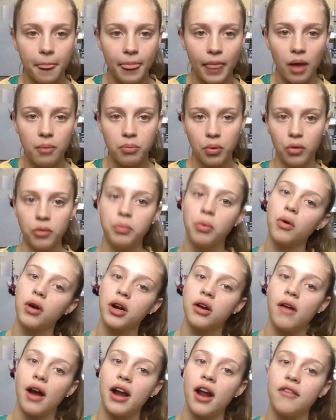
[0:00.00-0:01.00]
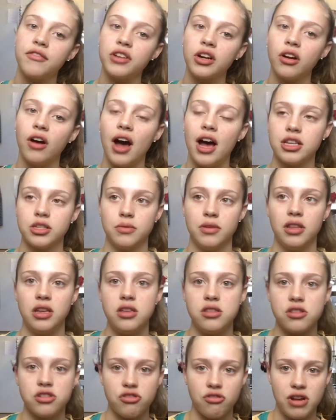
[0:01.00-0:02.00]
pulled pork right after class with
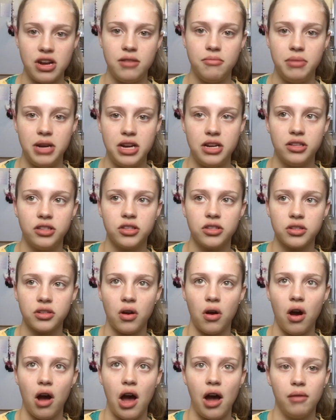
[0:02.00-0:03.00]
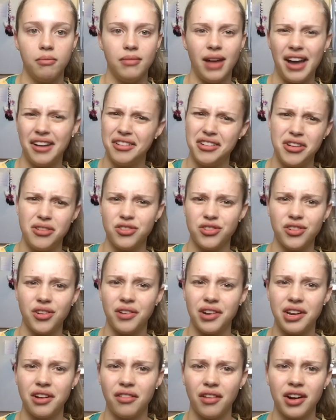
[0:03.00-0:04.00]
either green beans. I usually don't
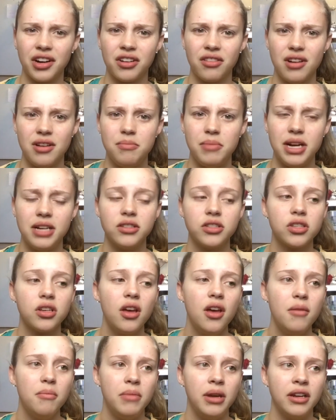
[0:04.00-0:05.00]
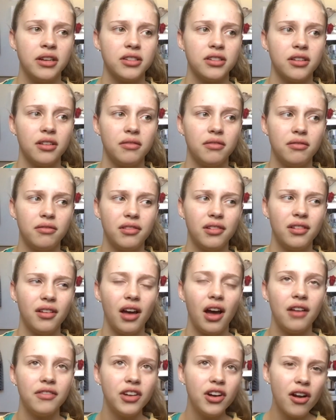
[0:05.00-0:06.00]
eat a lot of green beans because
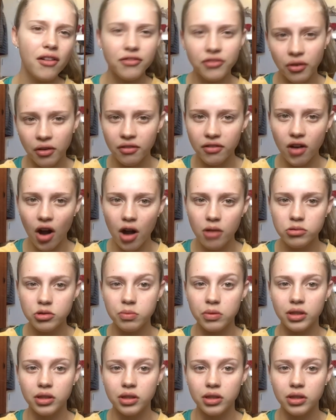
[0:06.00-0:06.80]
they're not full of carbs, but